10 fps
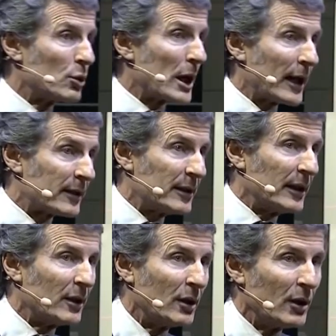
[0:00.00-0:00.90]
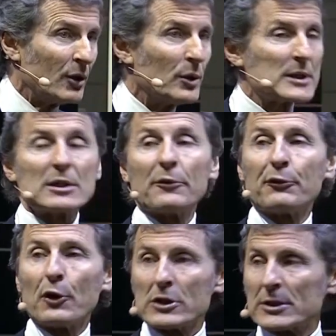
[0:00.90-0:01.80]
Bugatti, who is the
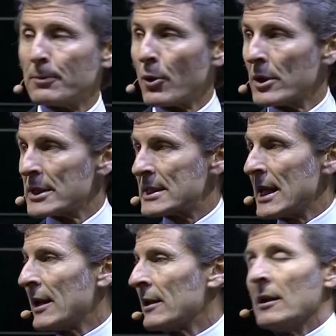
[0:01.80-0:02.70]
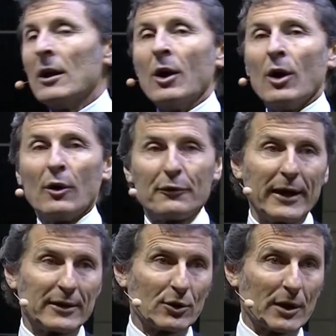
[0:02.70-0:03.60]
firstborn son of
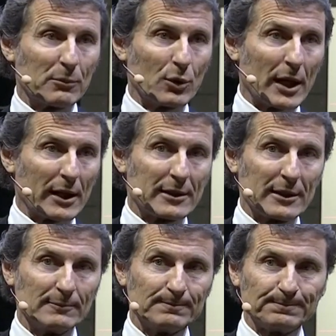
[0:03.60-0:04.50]
Ettore Bugatti.